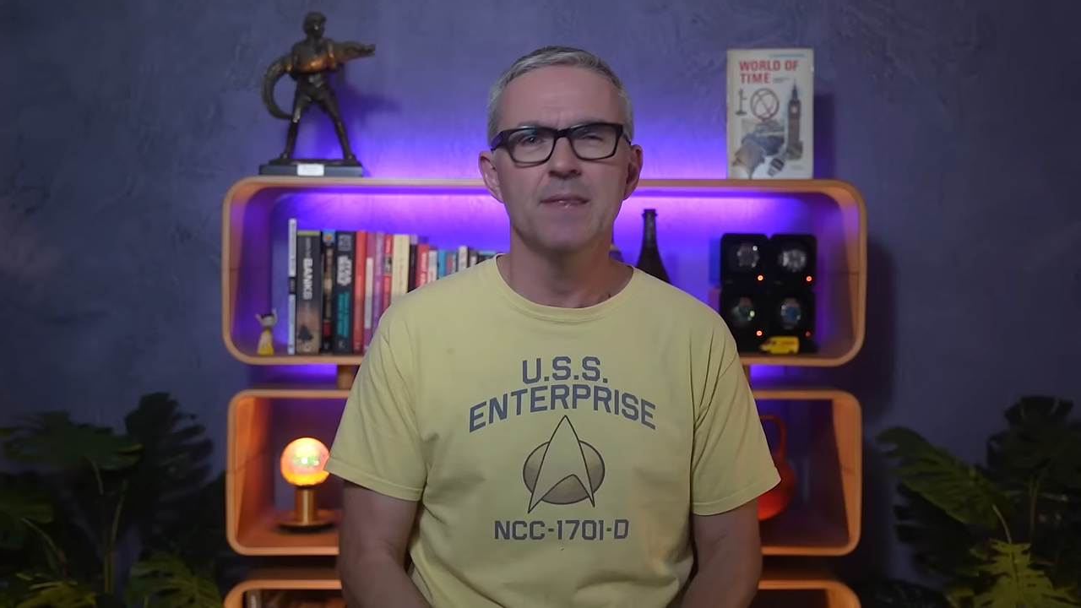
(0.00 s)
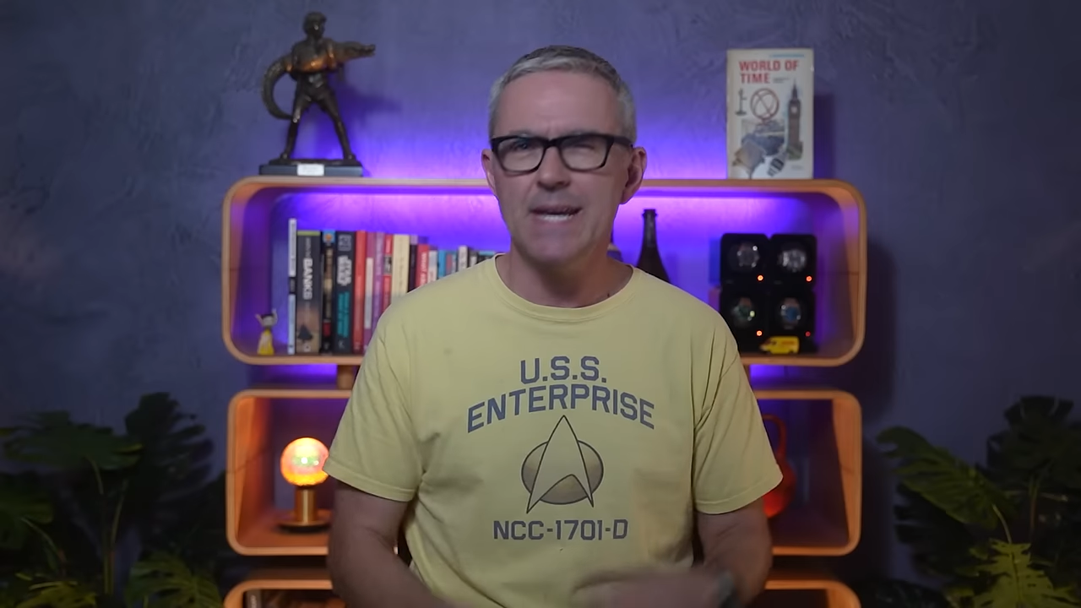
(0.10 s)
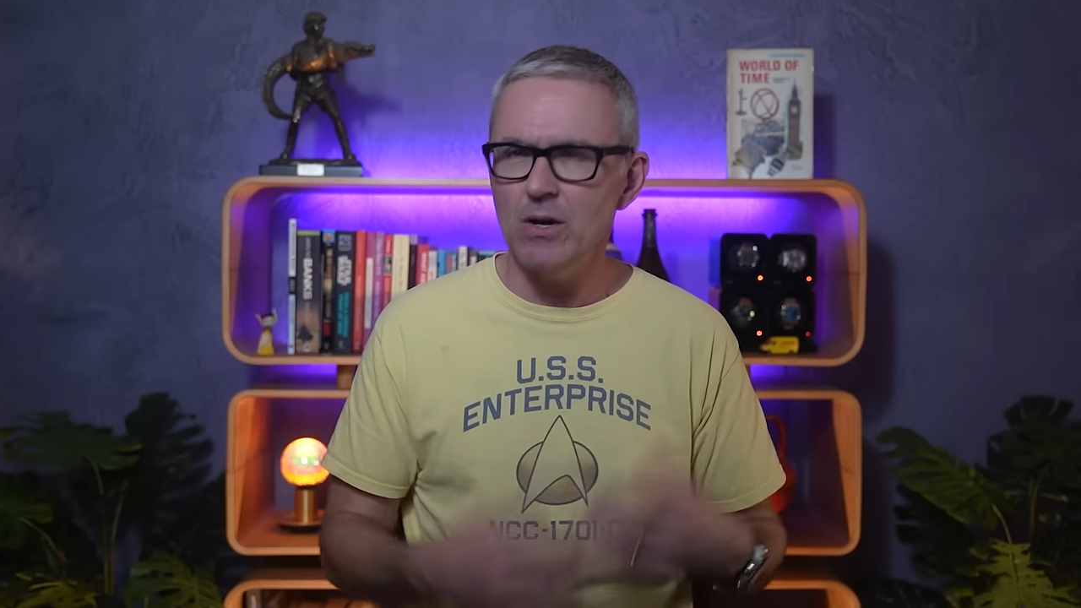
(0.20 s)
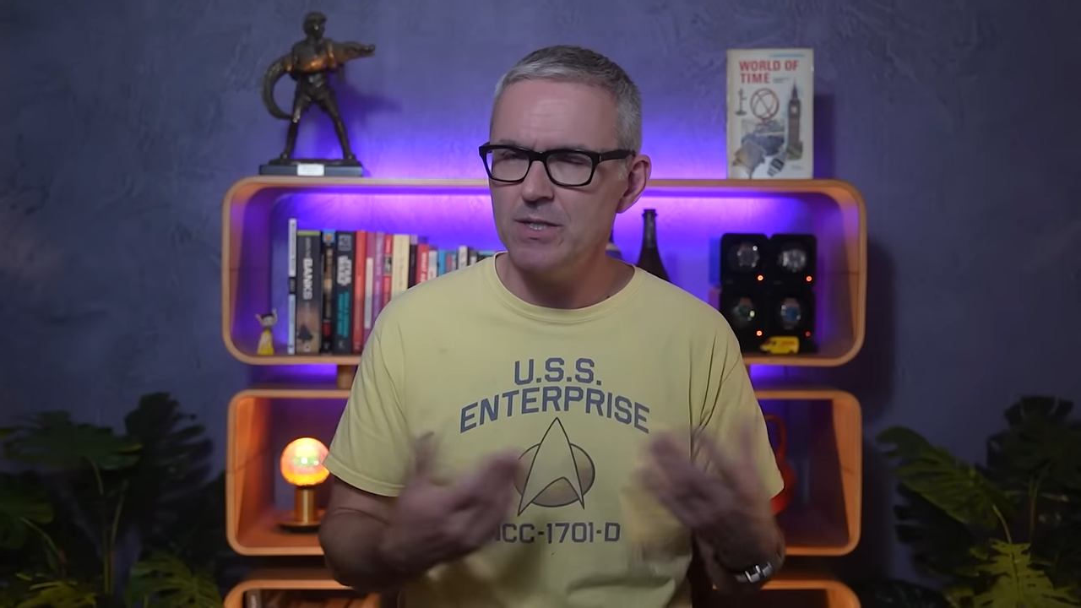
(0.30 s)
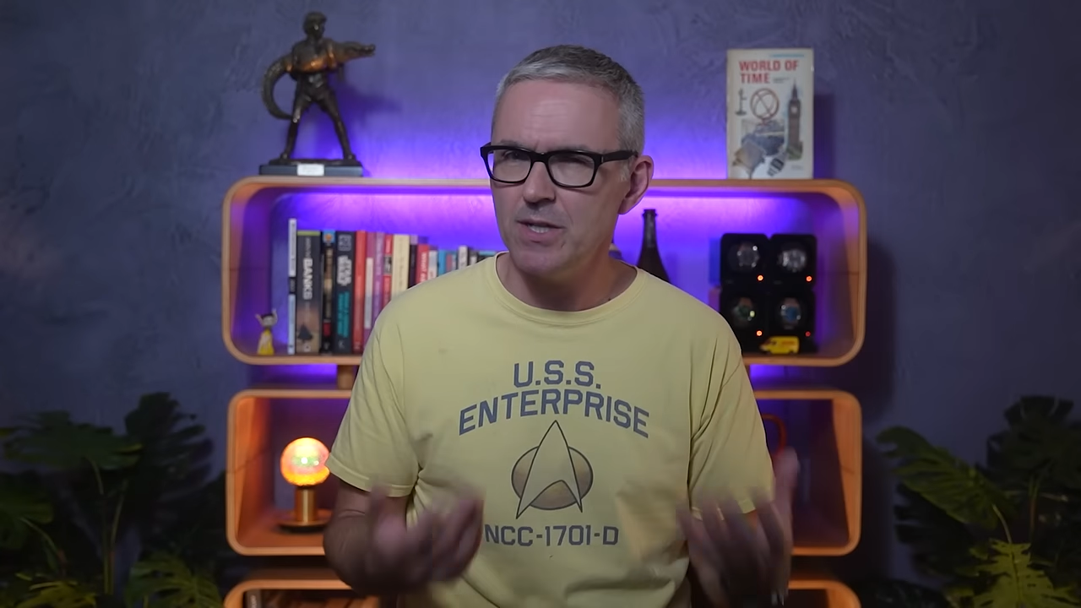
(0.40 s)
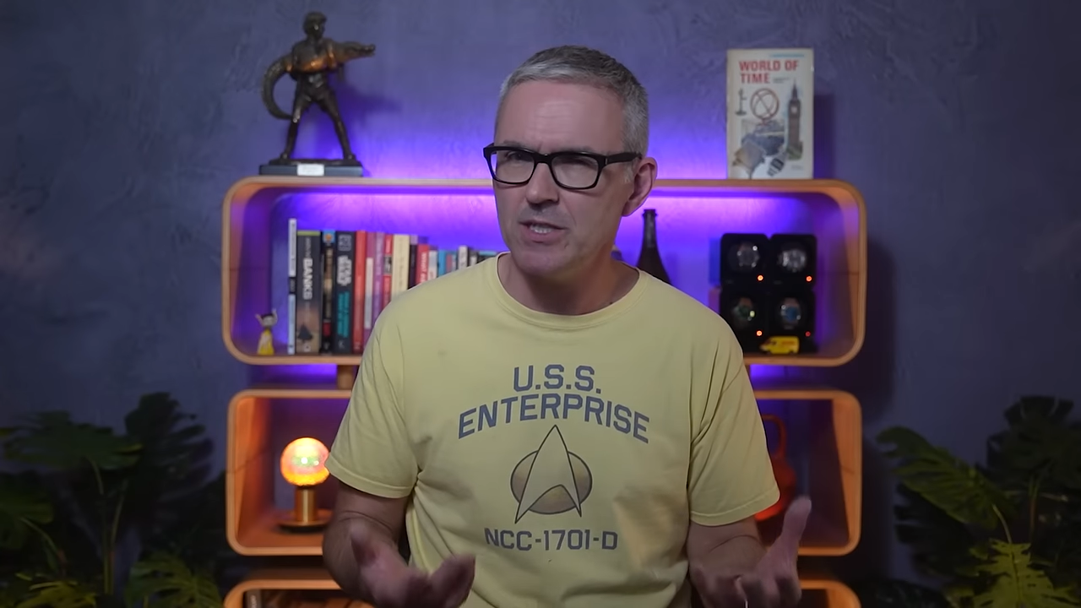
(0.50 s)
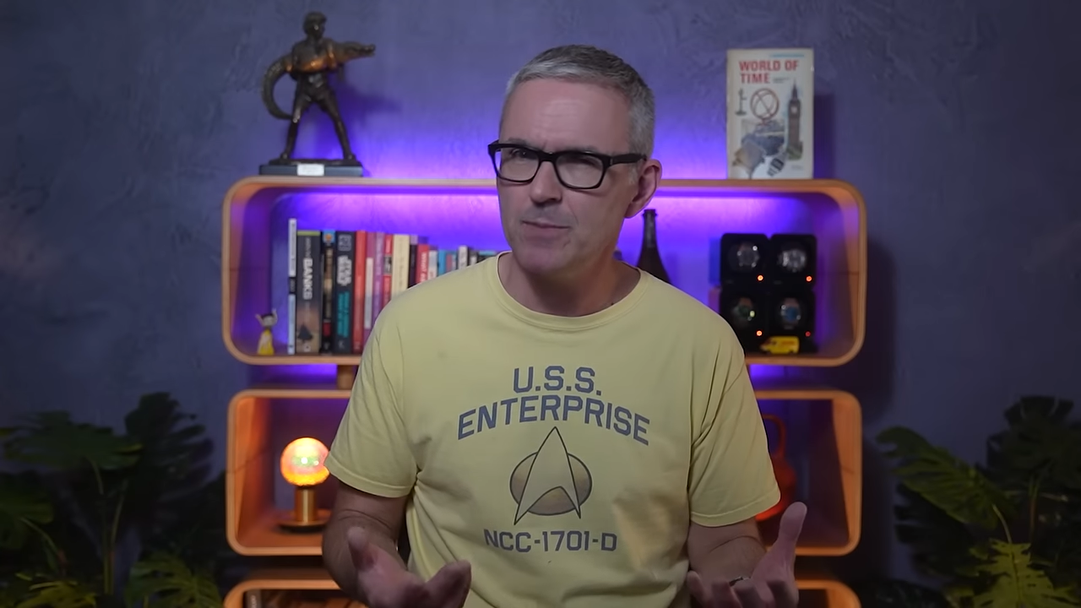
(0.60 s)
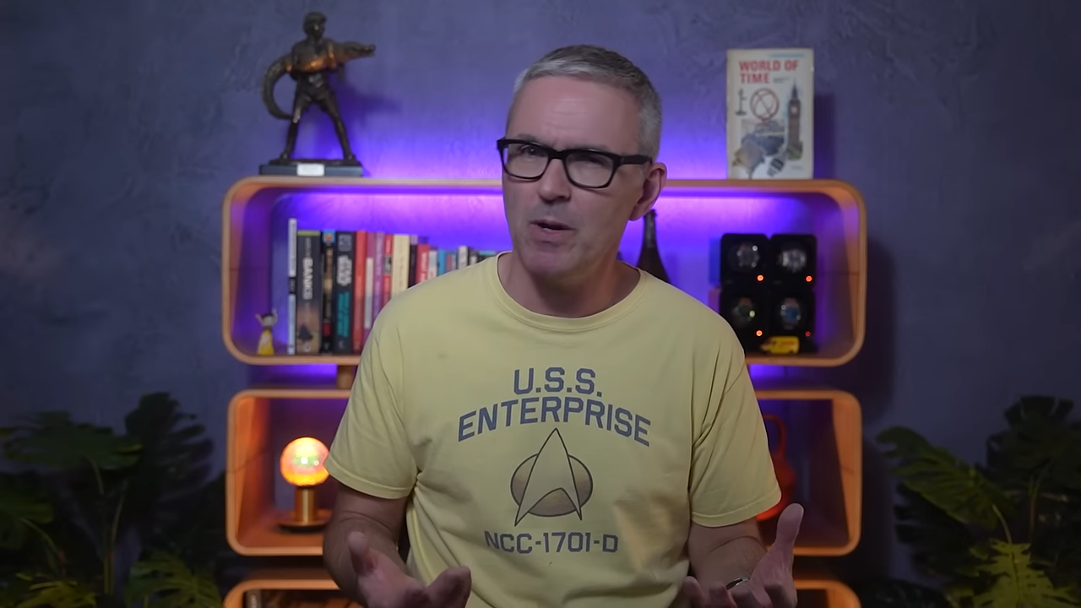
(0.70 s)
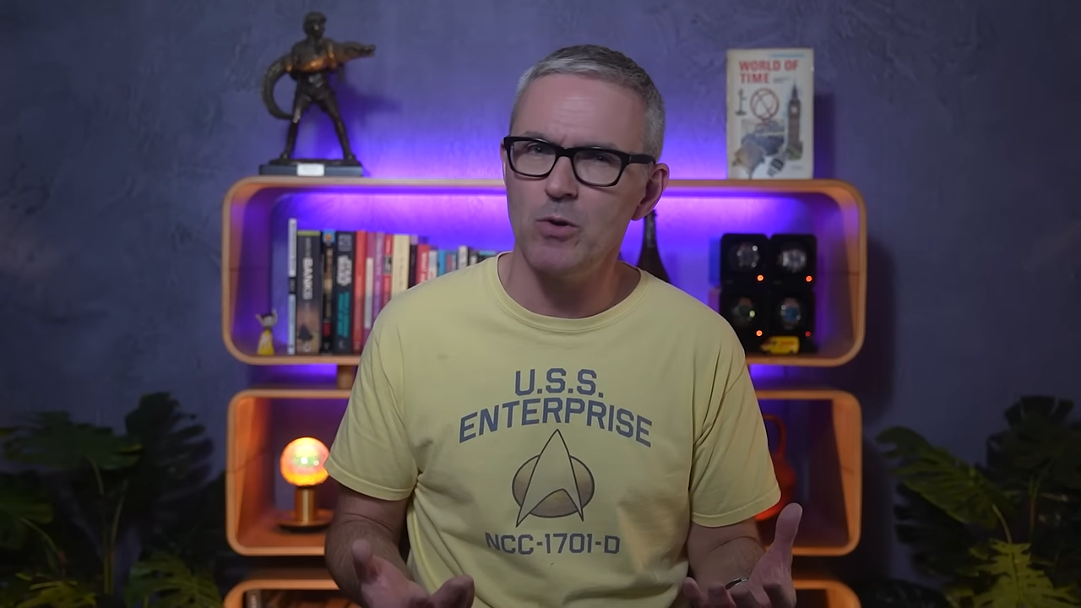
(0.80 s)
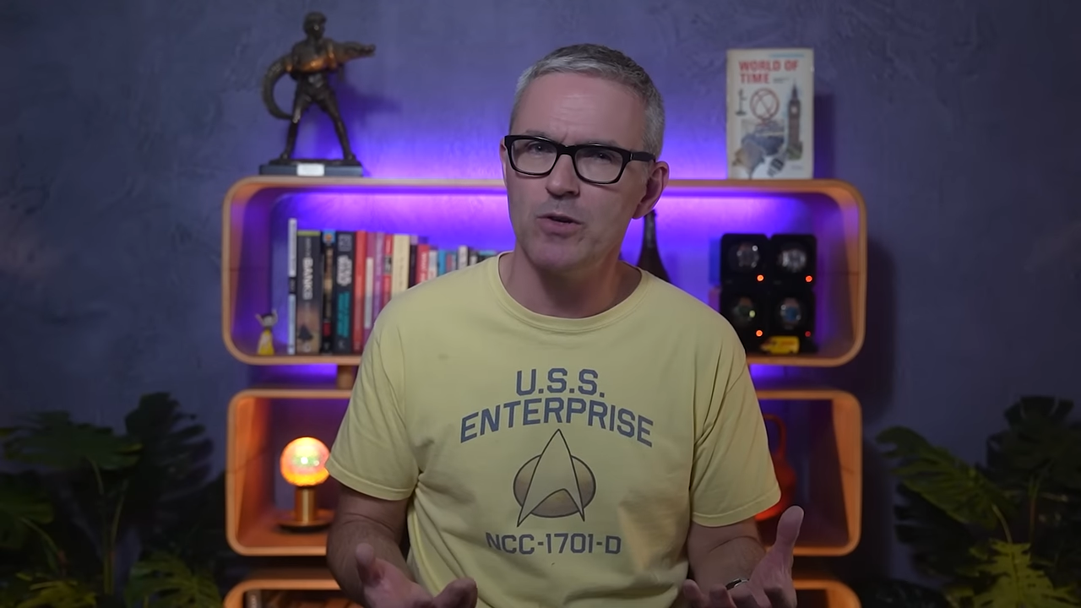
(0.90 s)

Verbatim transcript: They got in touch about a